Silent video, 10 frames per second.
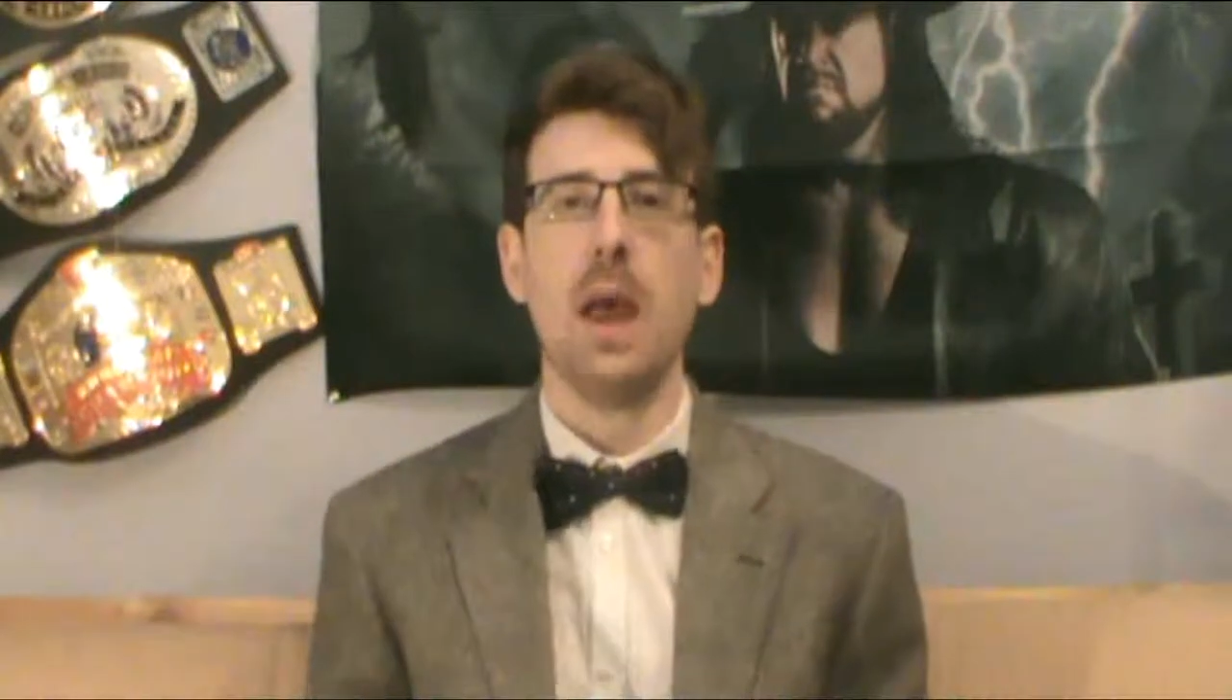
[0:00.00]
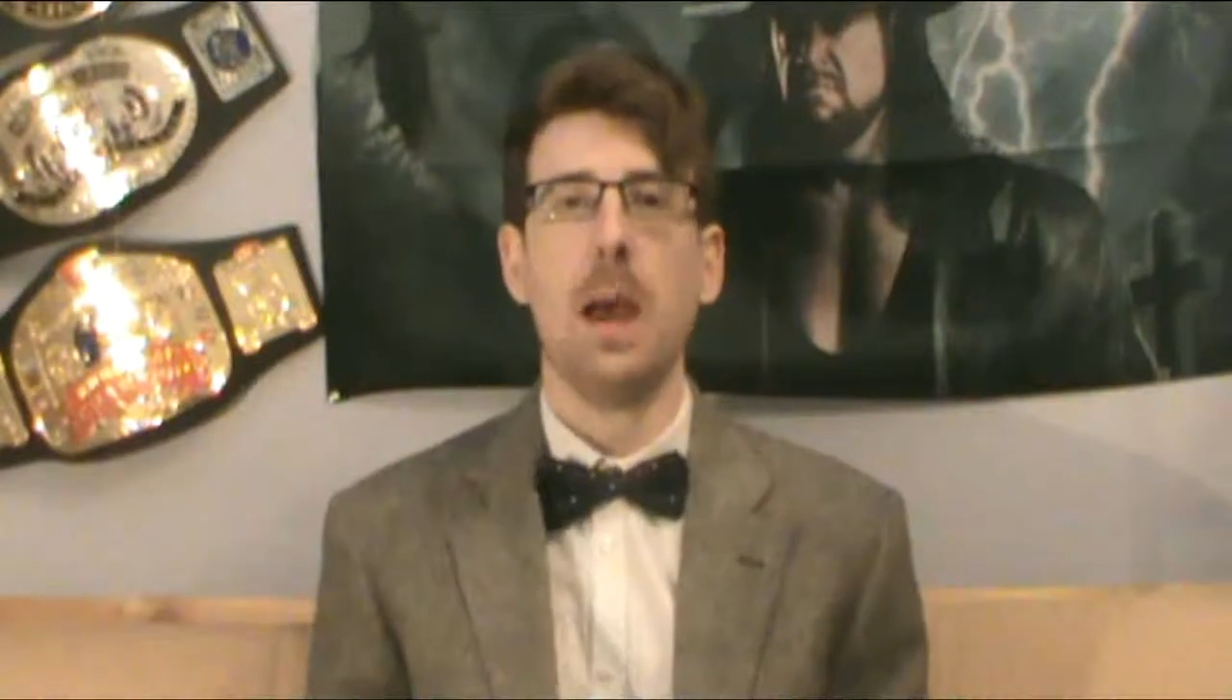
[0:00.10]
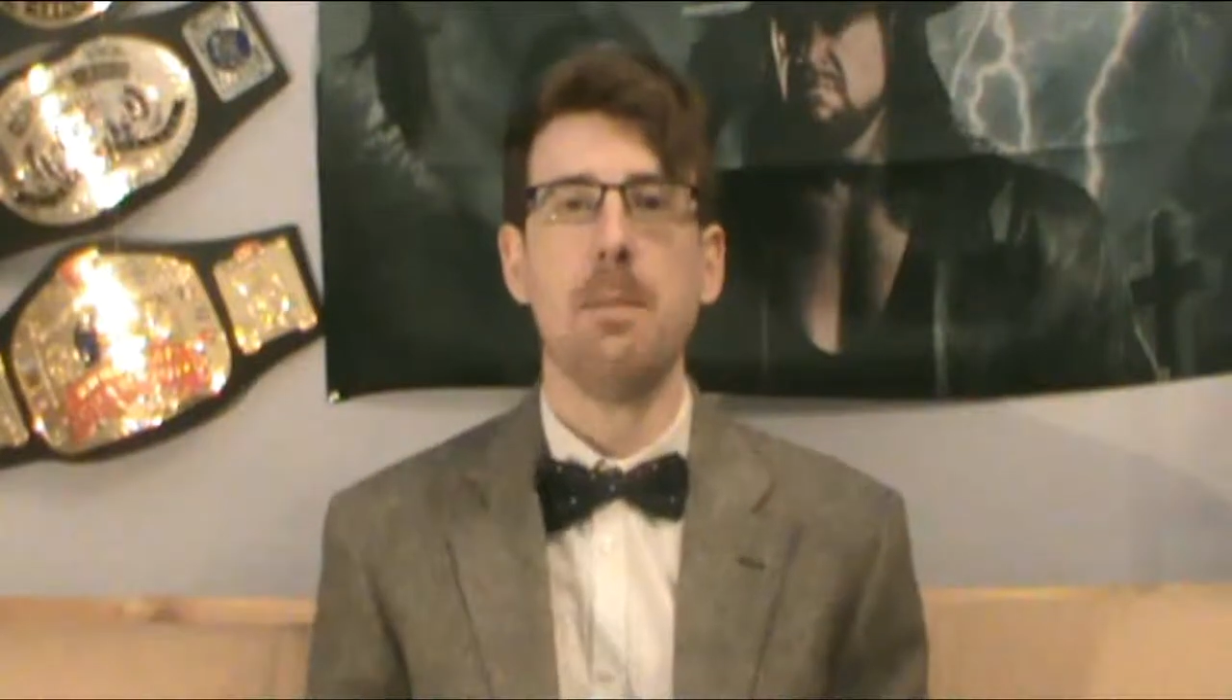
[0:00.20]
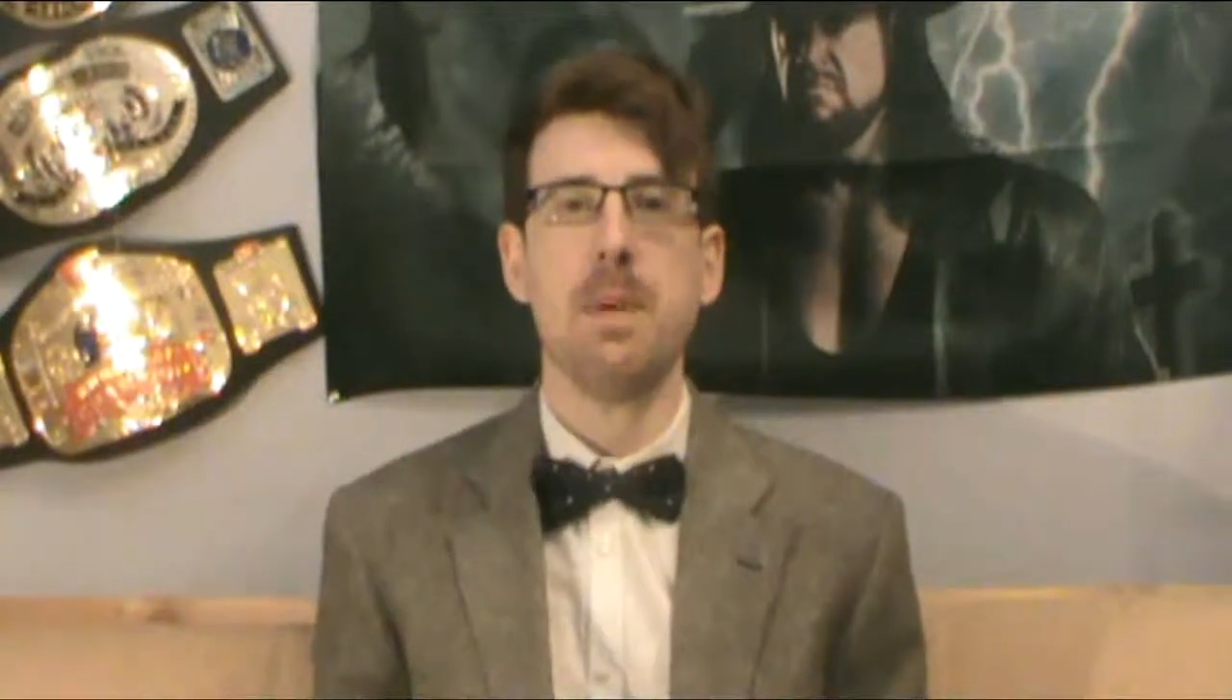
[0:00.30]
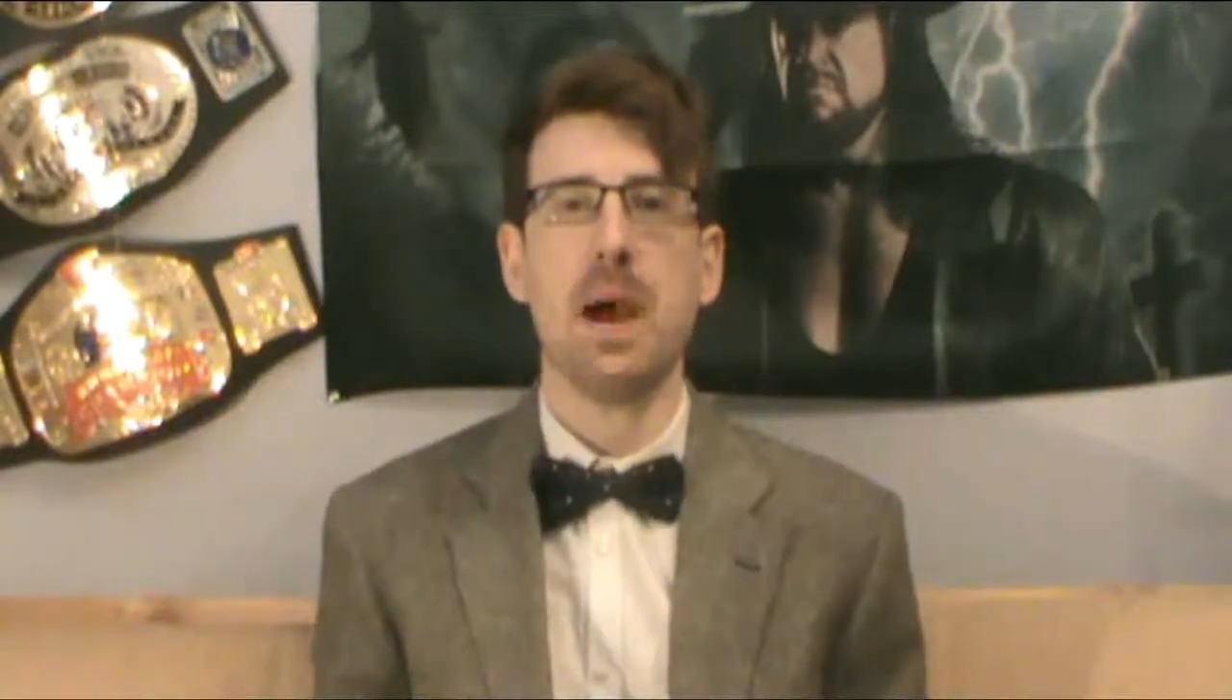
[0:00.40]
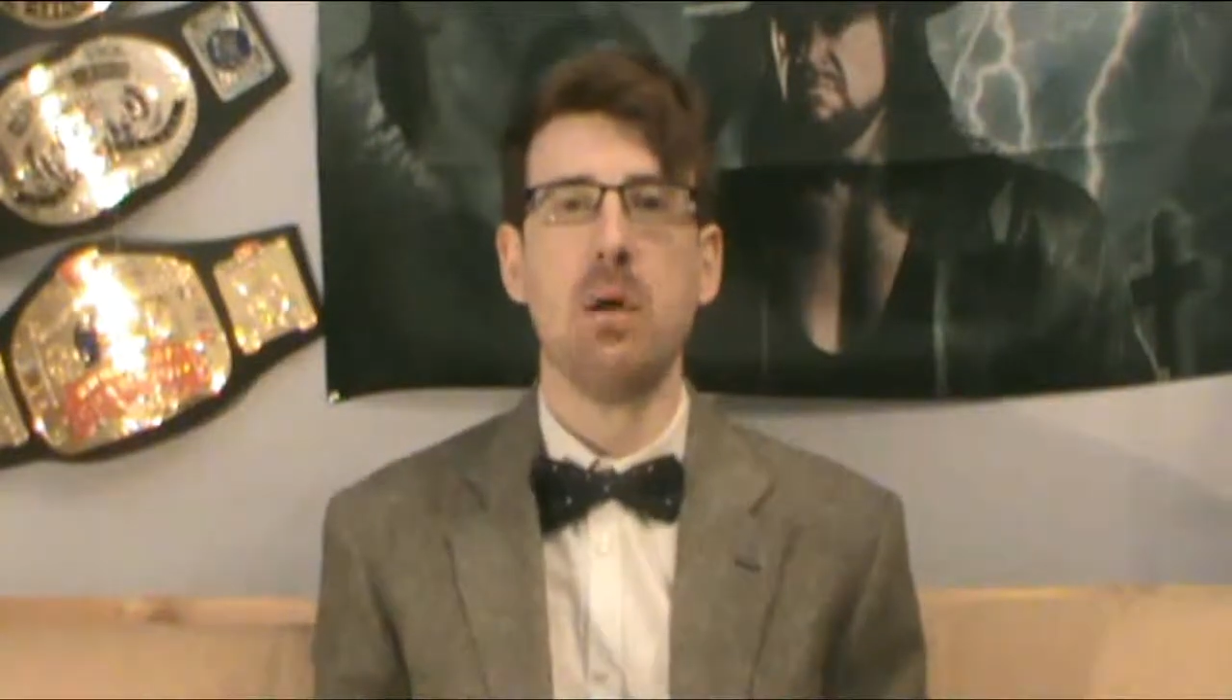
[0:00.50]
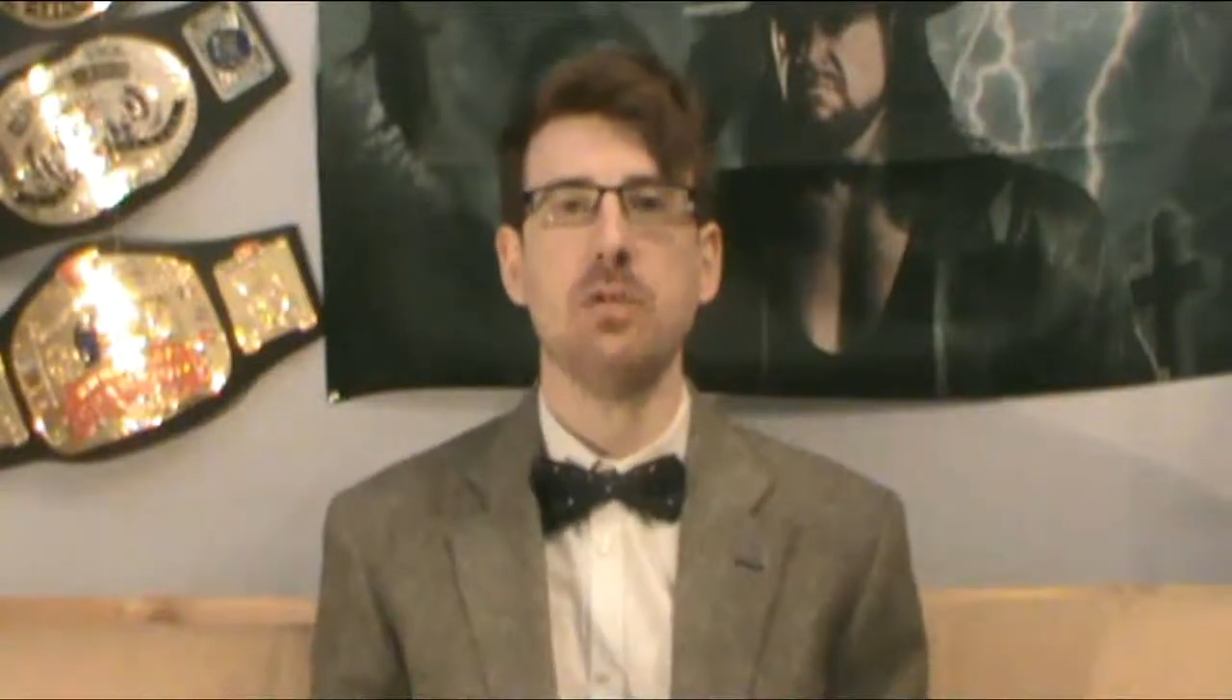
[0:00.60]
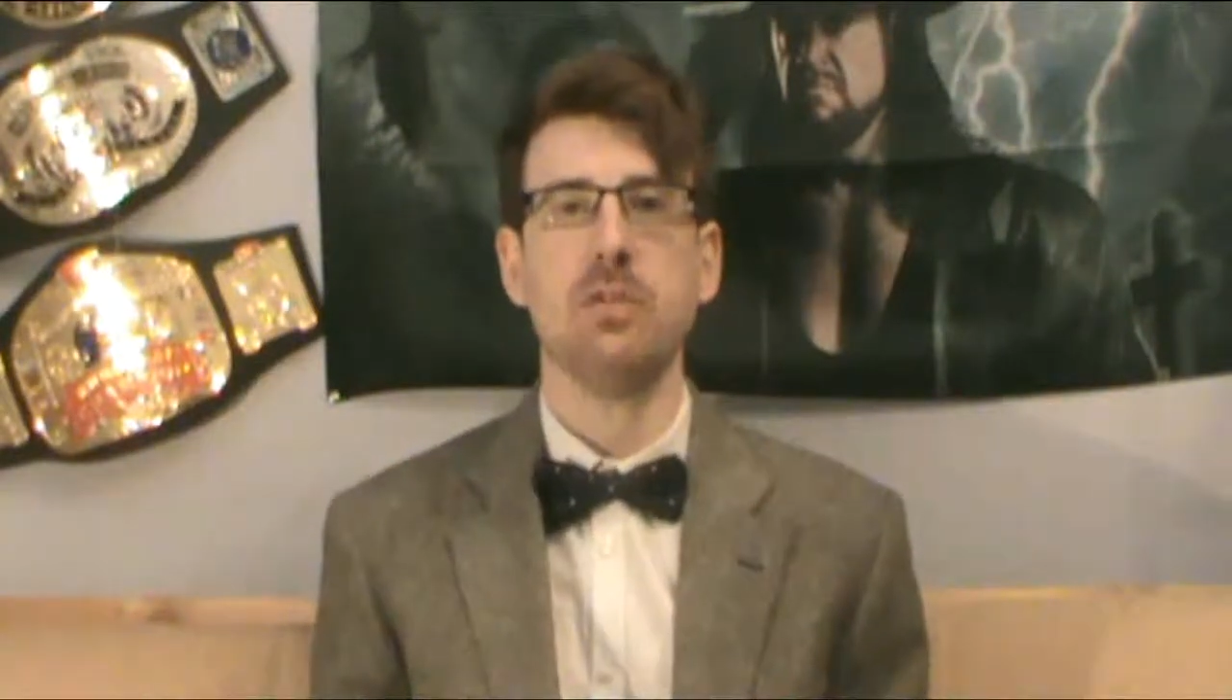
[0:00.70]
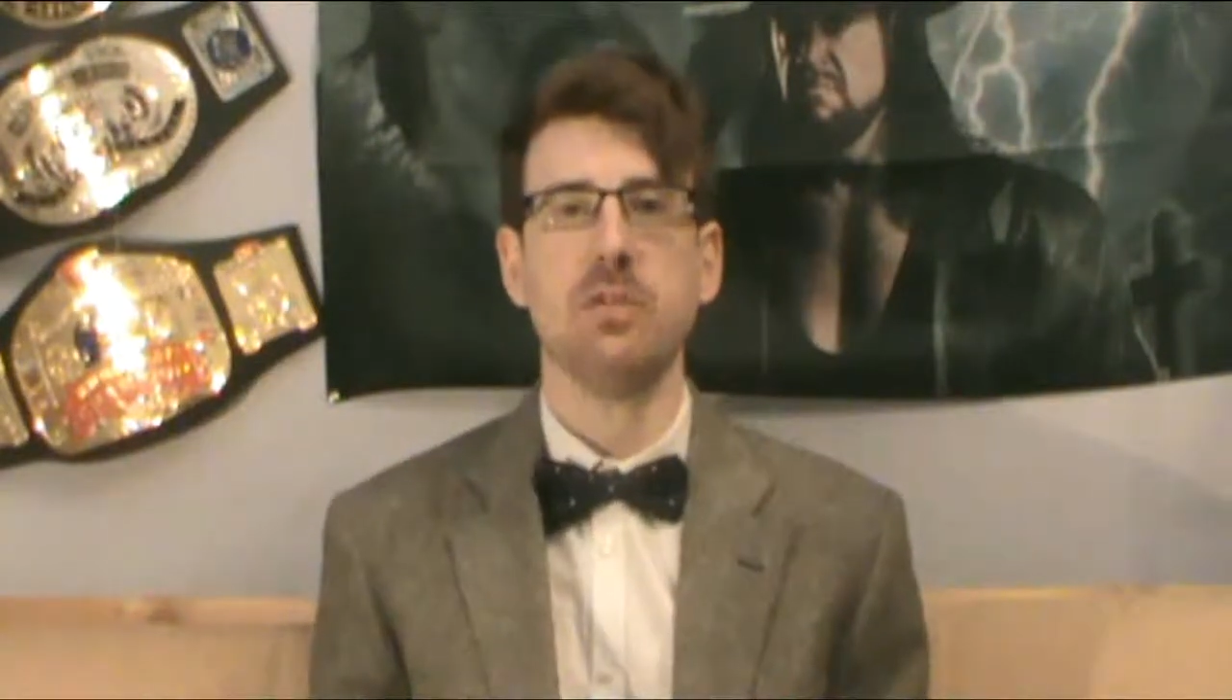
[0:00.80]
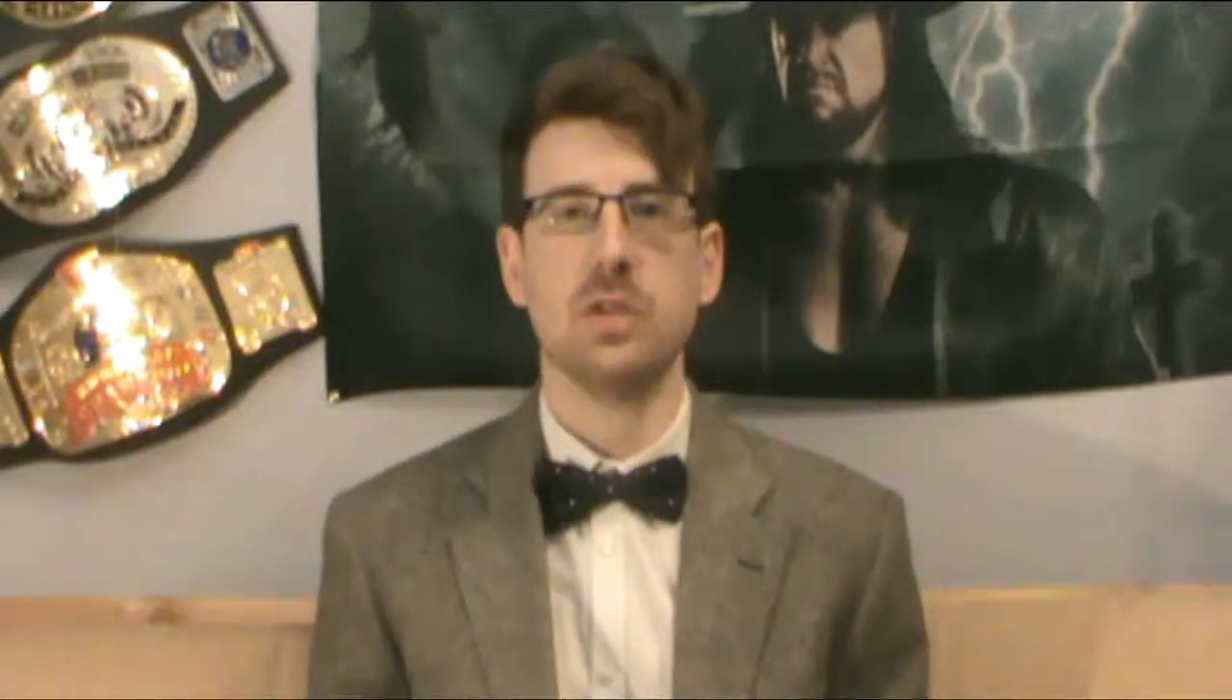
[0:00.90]

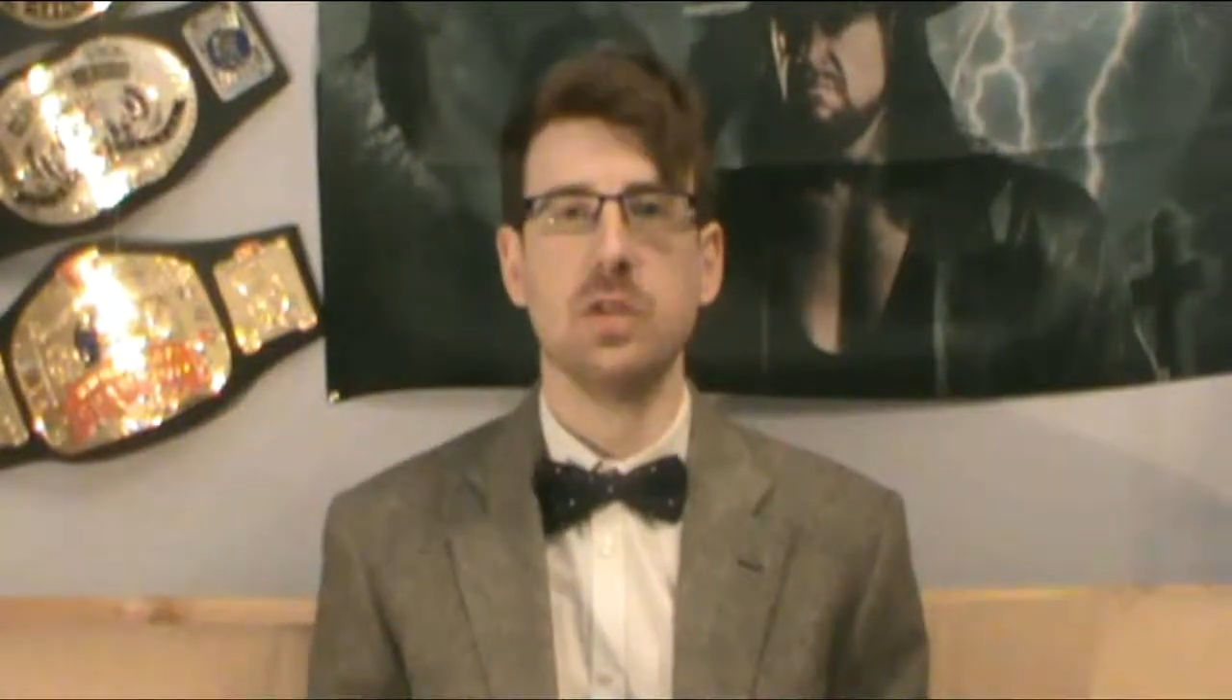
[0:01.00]
about